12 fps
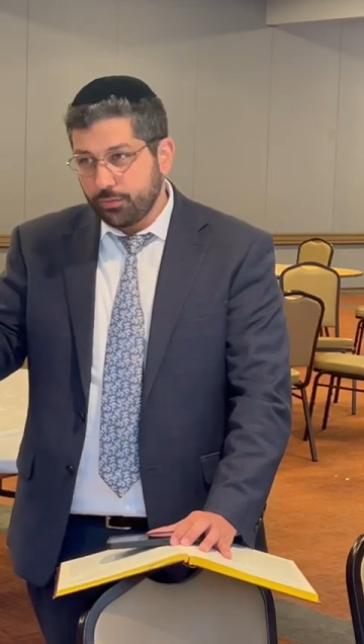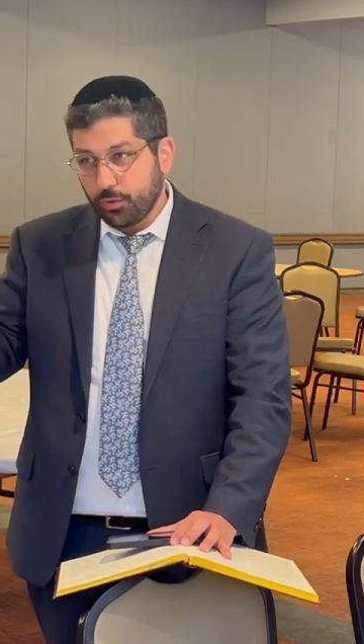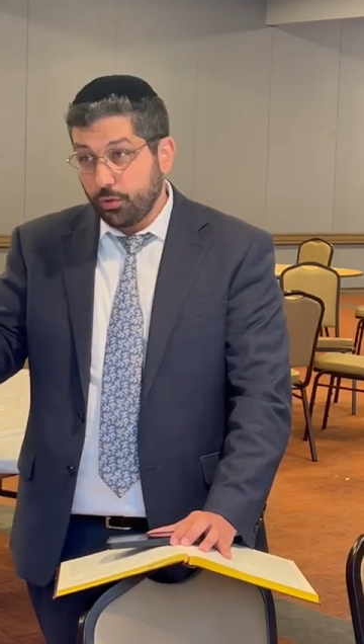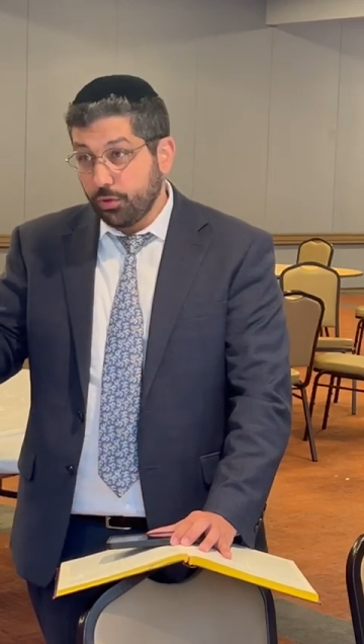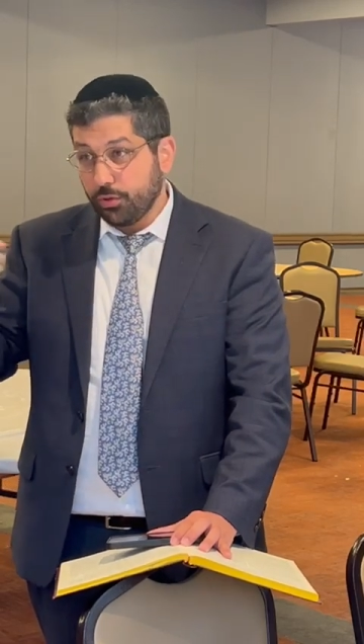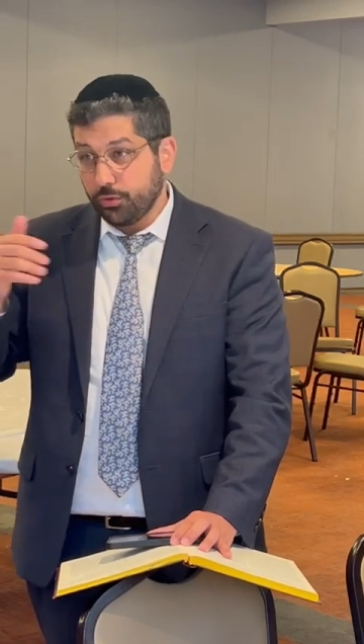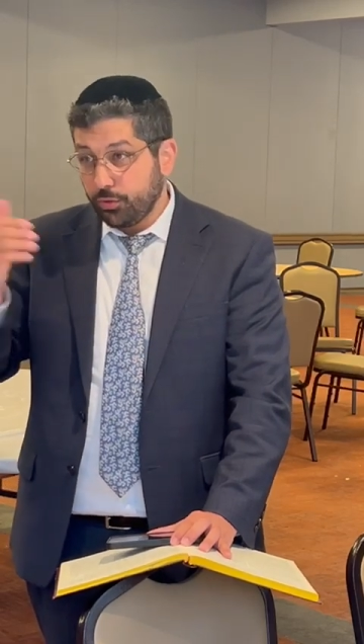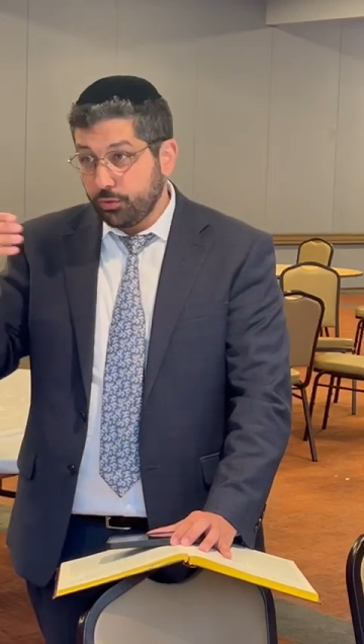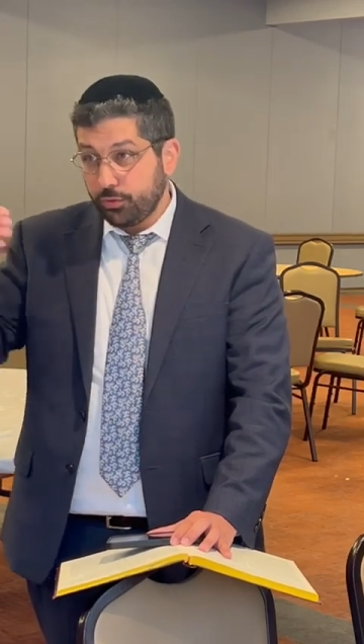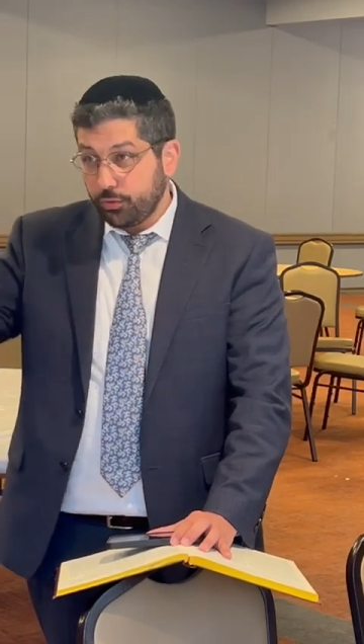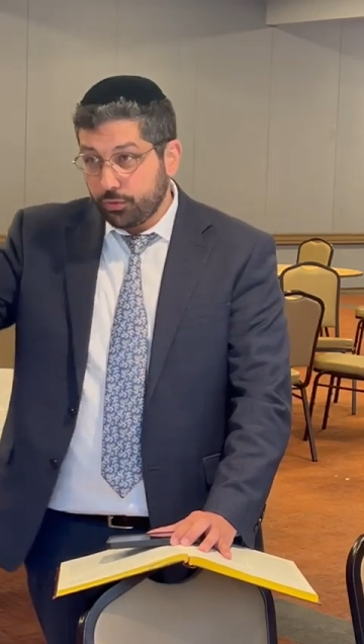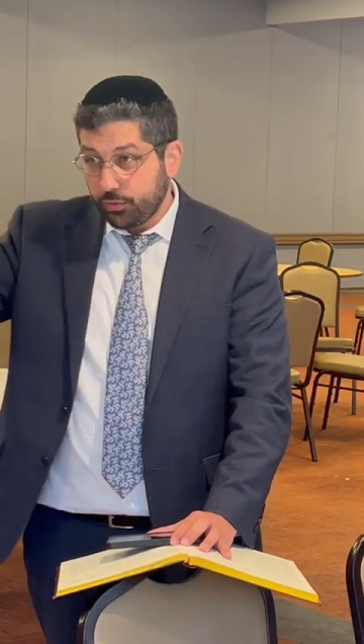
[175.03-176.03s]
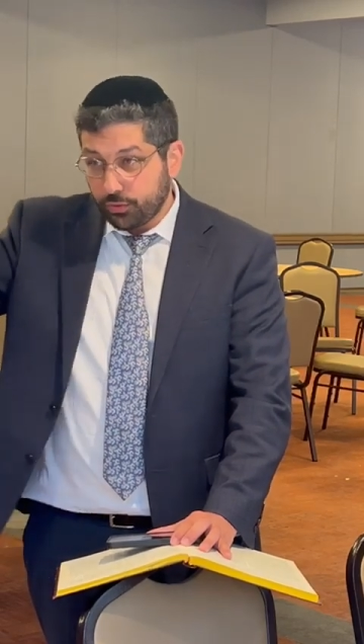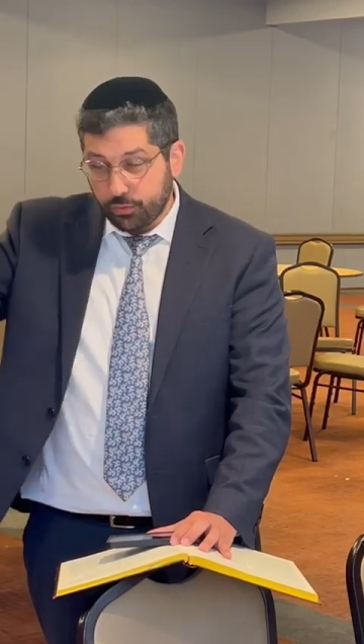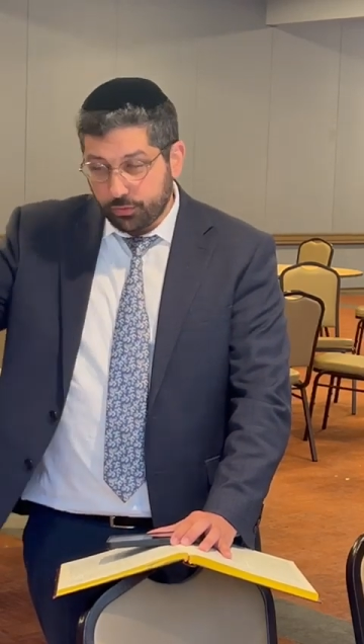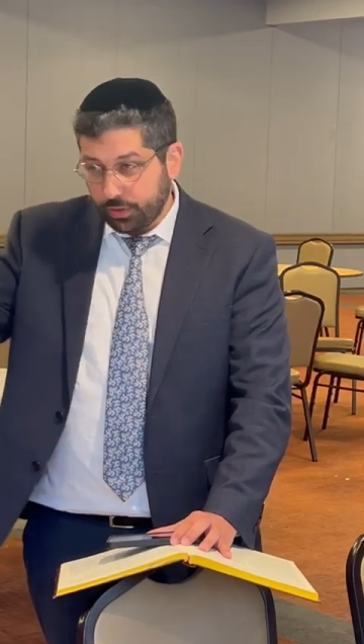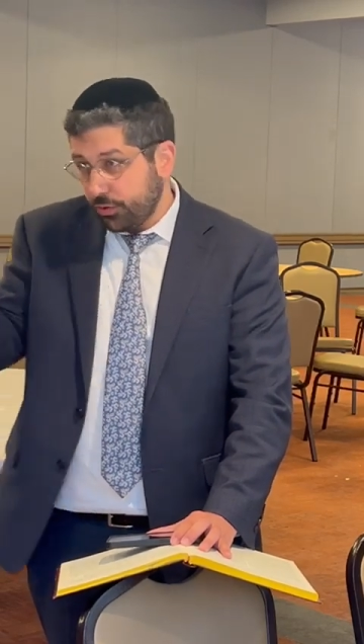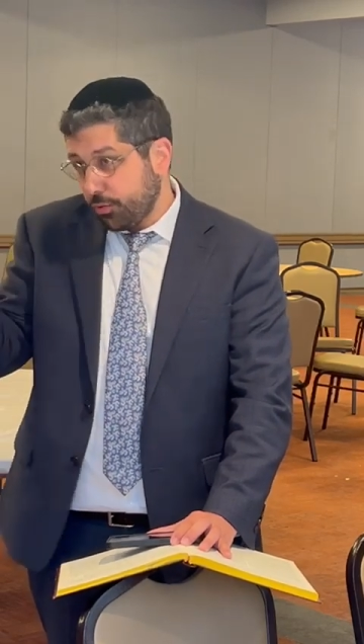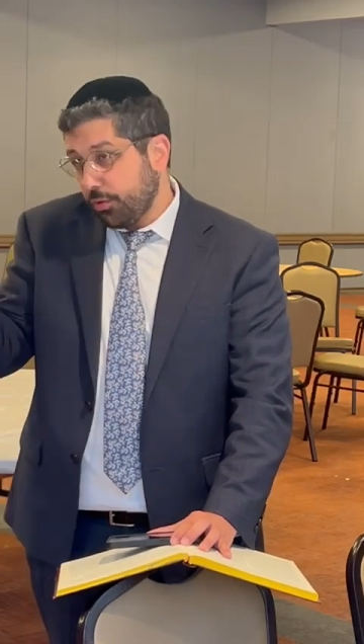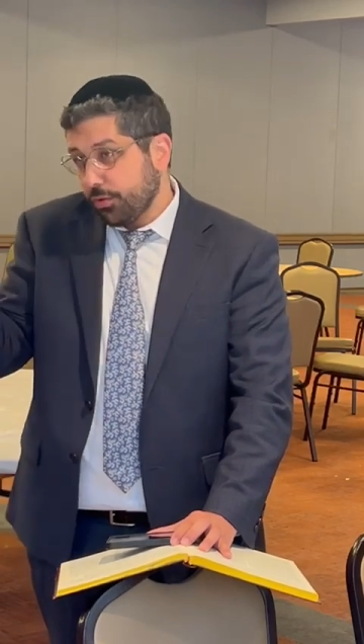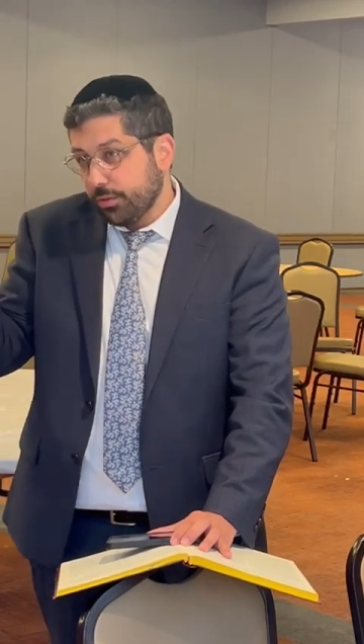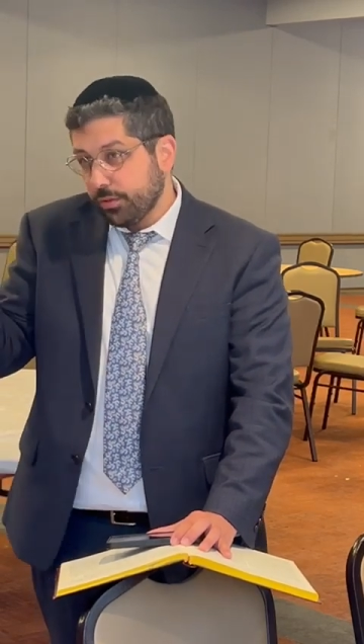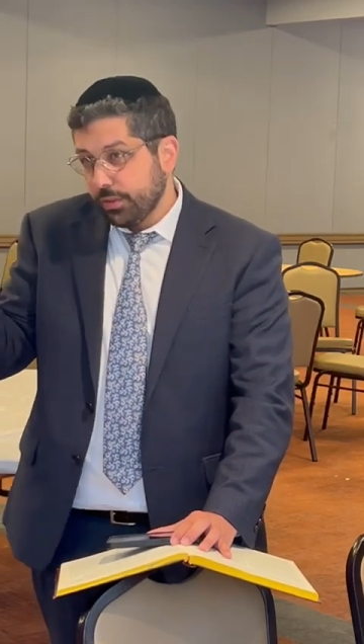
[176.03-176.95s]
or 2, that's shorter.